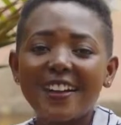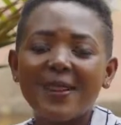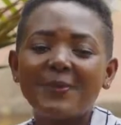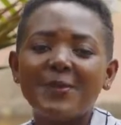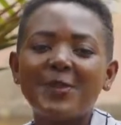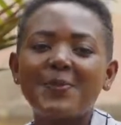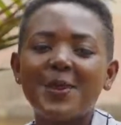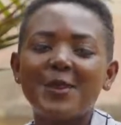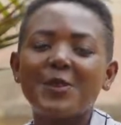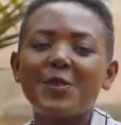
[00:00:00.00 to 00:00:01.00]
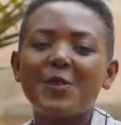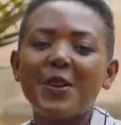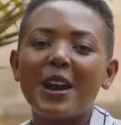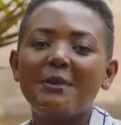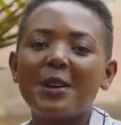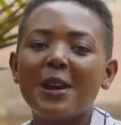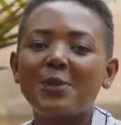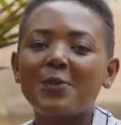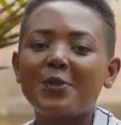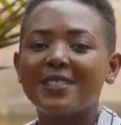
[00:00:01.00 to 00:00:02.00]
came to speak to you
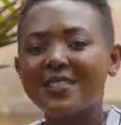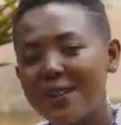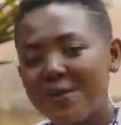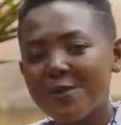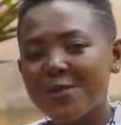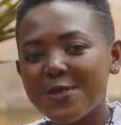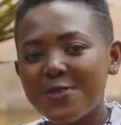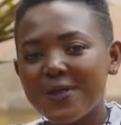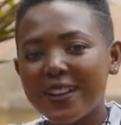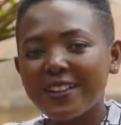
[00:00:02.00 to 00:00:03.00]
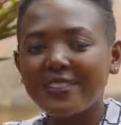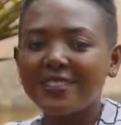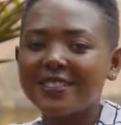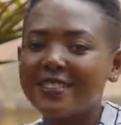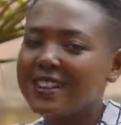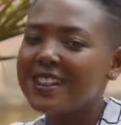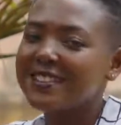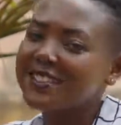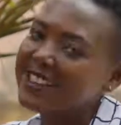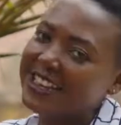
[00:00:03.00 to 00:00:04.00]
about what some of you might call a
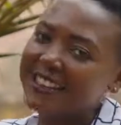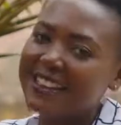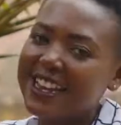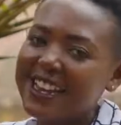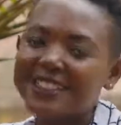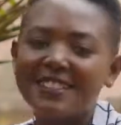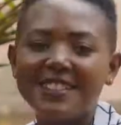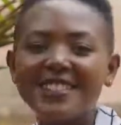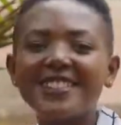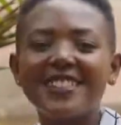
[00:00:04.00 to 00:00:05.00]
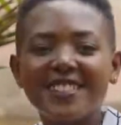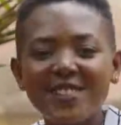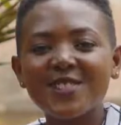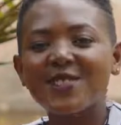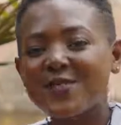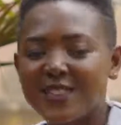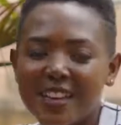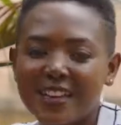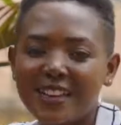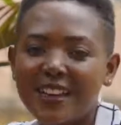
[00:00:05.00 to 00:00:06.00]
thing, like a digital
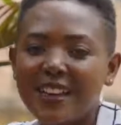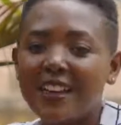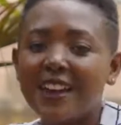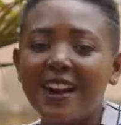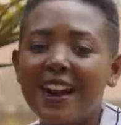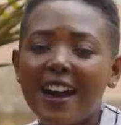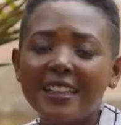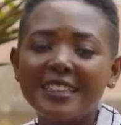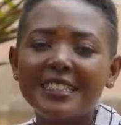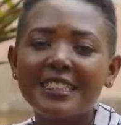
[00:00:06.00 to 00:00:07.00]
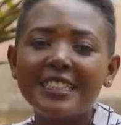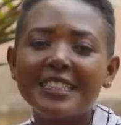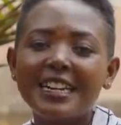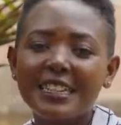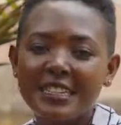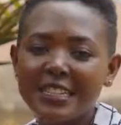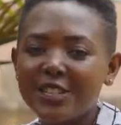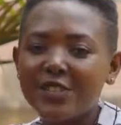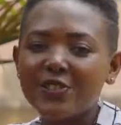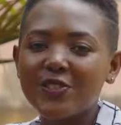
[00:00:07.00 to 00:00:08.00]
thing. I can say
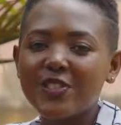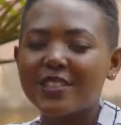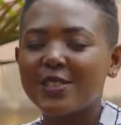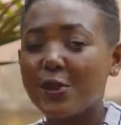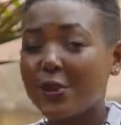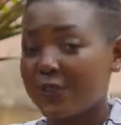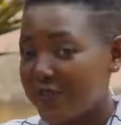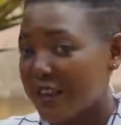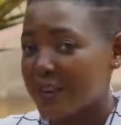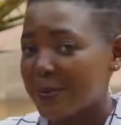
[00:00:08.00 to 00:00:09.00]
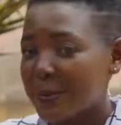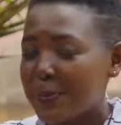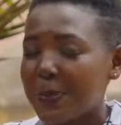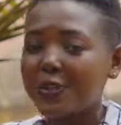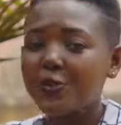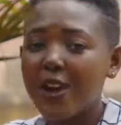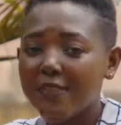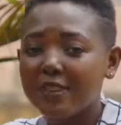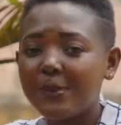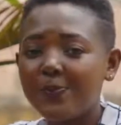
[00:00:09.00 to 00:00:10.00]
digital is not a thing, but
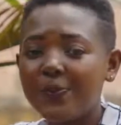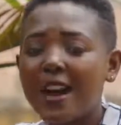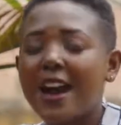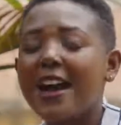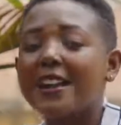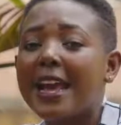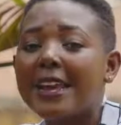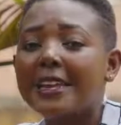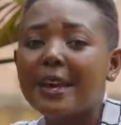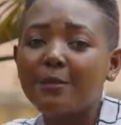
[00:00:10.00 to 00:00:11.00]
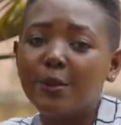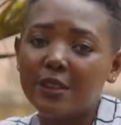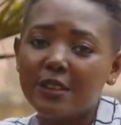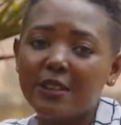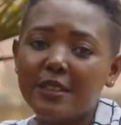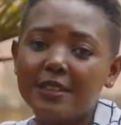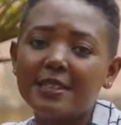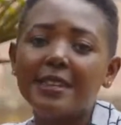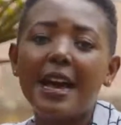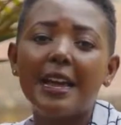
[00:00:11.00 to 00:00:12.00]
rather an enabler
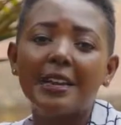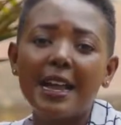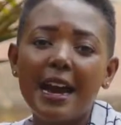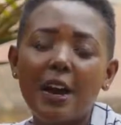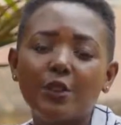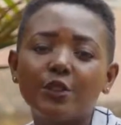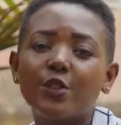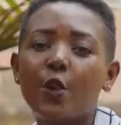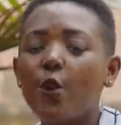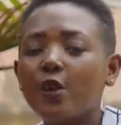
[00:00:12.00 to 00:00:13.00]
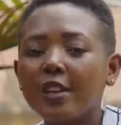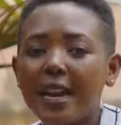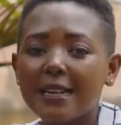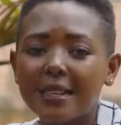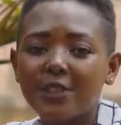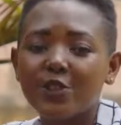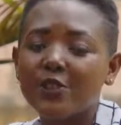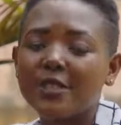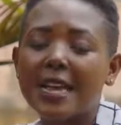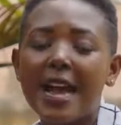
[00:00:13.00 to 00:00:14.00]
that allows
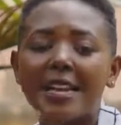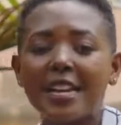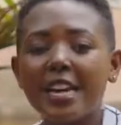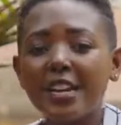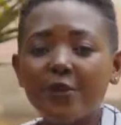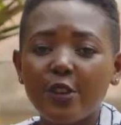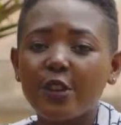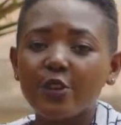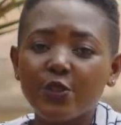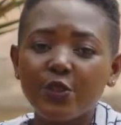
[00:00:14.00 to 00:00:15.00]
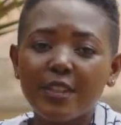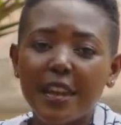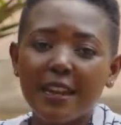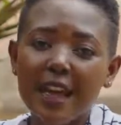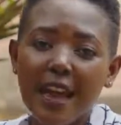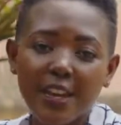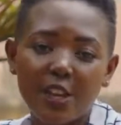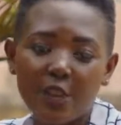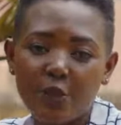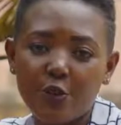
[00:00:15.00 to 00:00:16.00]
organizations and individuals
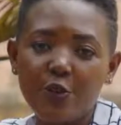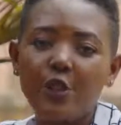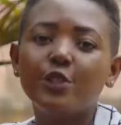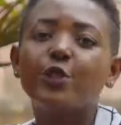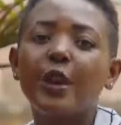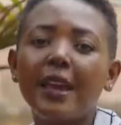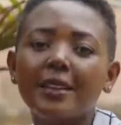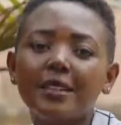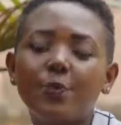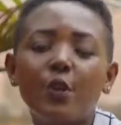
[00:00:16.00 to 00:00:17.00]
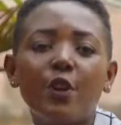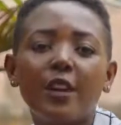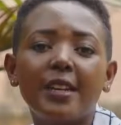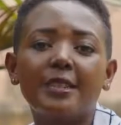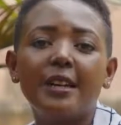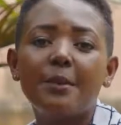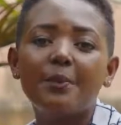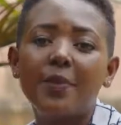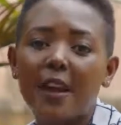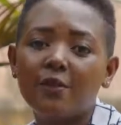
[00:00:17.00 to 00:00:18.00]
like you to exploit
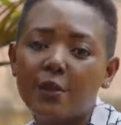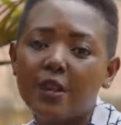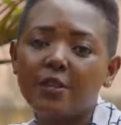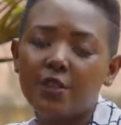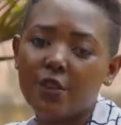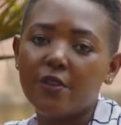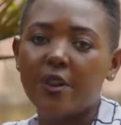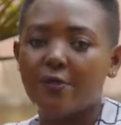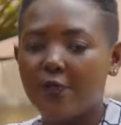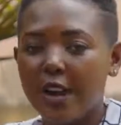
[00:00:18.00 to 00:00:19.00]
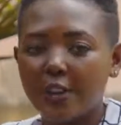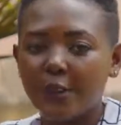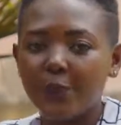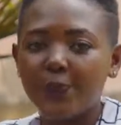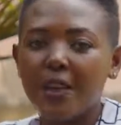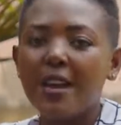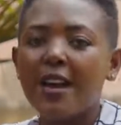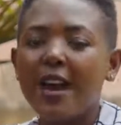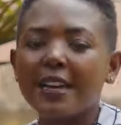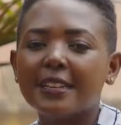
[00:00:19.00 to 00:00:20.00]
pathways to create value.
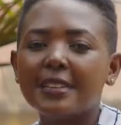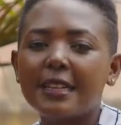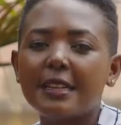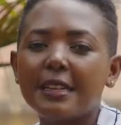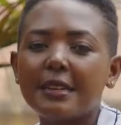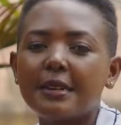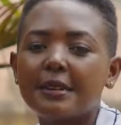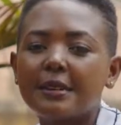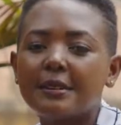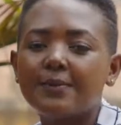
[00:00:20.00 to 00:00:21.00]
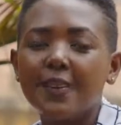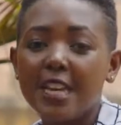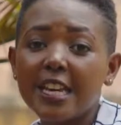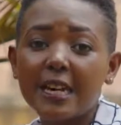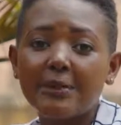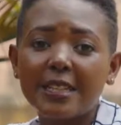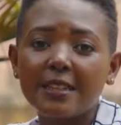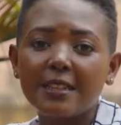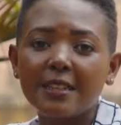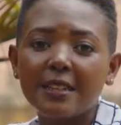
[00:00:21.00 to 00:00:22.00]
I can say that
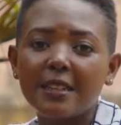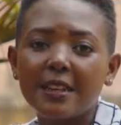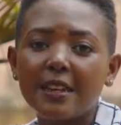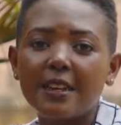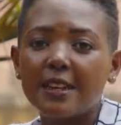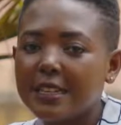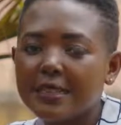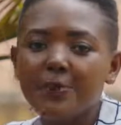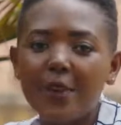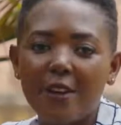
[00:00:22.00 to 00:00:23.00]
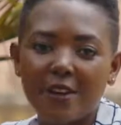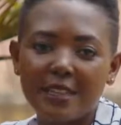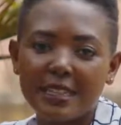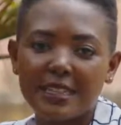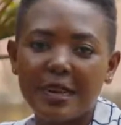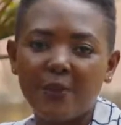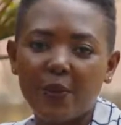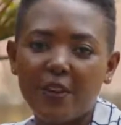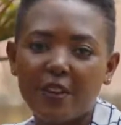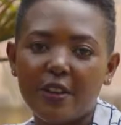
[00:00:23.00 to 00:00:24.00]
e-commerce is a perfect
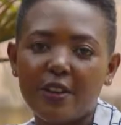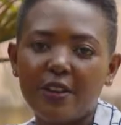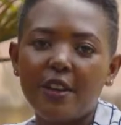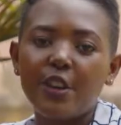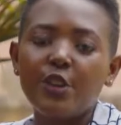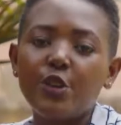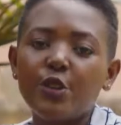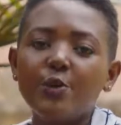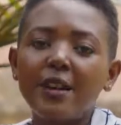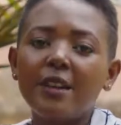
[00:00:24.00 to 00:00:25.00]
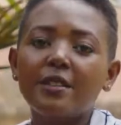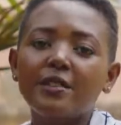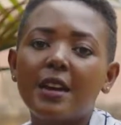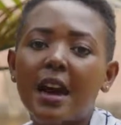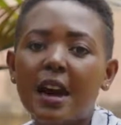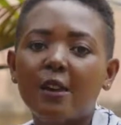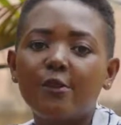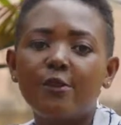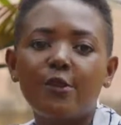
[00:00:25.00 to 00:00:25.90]
example here. You may not have